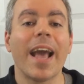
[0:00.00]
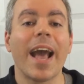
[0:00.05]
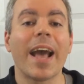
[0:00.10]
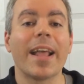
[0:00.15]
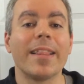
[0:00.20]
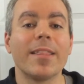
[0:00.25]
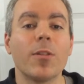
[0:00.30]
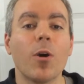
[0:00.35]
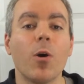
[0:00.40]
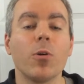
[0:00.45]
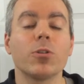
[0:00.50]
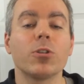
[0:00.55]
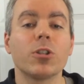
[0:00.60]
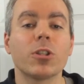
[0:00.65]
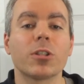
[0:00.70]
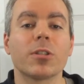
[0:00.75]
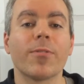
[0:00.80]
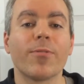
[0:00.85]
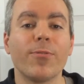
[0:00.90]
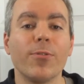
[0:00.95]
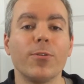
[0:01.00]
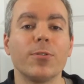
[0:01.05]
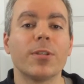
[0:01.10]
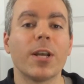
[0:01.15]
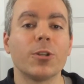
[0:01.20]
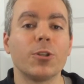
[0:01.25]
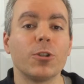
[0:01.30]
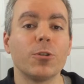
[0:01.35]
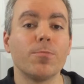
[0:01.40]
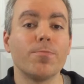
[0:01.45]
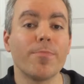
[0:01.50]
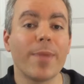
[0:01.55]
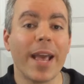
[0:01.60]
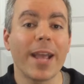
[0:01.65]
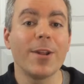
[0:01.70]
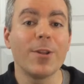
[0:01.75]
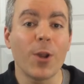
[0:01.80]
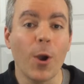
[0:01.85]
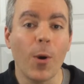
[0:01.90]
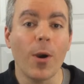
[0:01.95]
And those are just the foods that you
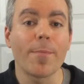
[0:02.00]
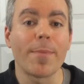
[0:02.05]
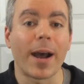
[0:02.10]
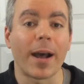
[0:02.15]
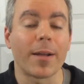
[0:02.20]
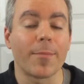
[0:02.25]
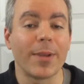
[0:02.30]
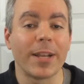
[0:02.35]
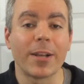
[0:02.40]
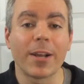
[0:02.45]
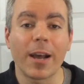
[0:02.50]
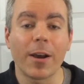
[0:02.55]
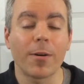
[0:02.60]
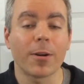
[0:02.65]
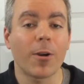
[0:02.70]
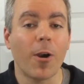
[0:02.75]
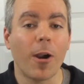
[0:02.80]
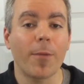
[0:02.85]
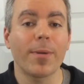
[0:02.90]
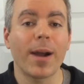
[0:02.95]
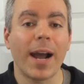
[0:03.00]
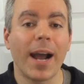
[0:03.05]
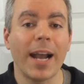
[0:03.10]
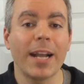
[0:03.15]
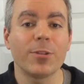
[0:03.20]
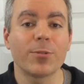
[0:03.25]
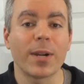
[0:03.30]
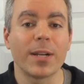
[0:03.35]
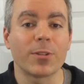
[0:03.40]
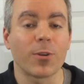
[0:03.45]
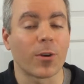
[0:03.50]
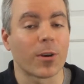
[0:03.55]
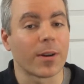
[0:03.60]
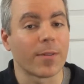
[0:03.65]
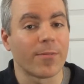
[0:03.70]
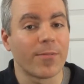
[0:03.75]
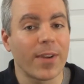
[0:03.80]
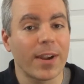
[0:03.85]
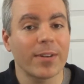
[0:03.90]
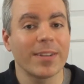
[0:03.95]
may know about. I mean, carbohydrates are a
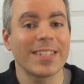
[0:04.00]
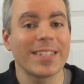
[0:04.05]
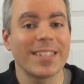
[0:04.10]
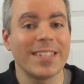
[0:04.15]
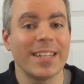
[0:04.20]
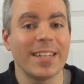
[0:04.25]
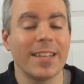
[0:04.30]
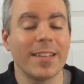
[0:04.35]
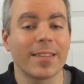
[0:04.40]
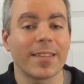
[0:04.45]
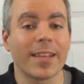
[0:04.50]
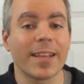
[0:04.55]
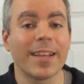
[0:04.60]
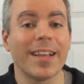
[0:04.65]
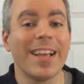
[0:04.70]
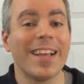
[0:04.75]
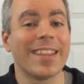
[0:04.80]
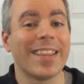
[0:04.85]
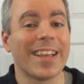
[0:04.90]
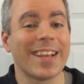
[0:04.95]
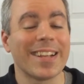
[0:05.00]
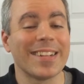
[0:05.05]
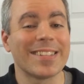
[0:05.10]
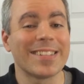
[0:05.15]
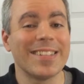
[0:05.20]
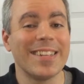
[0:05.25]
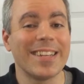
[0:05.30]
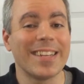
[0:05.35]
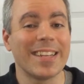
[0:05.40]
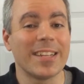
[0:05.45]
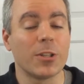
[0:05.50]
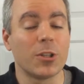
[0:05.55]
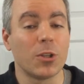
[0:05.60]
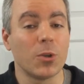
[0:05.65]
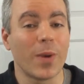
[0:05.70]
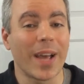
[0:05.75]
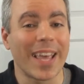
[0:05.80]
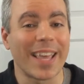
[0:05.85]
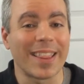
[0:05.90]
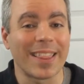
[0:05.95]
very sneaky thing that can sneak
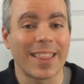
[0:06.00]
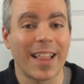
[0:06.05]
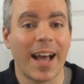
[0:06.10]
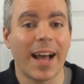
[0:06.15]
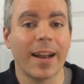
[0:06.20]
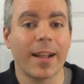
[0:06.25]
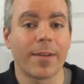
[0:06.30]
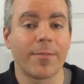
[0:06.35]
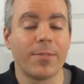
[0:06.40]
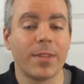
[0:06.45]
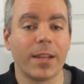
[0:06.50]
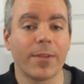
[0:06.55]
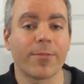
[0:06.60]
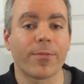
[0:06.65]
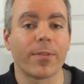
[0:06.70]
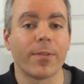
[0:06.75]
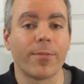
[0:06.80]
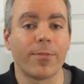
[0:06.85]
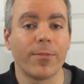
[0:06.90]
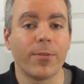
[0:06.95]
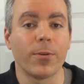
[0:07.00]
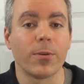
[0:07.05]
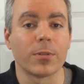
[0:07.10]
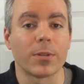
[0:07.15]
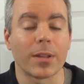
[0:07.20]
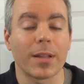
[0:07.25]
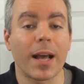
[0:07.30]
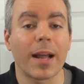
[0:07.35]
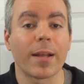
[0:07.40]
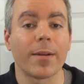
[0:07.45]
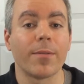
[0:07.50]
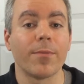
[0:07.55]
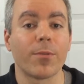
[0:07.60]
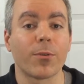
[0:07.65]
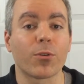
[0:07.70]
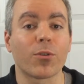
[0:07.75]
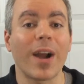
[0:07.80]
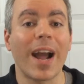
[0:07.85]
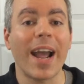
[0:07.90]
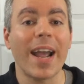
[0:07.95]
into a lot of different foods, a lot of
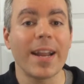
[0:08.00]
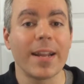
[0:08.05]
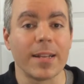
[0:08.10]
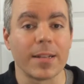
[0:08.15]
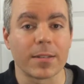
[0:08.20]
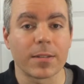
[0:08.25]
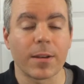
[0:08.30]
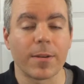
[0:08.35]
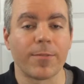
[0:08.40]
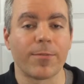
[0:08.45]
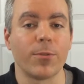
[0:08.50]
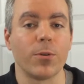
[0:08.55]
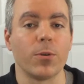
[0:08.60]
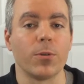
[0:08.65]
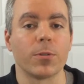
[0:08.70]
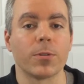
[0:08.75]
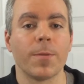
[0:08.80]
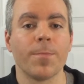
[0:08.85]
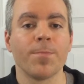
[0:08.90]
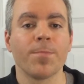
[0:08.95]
varieties of foods.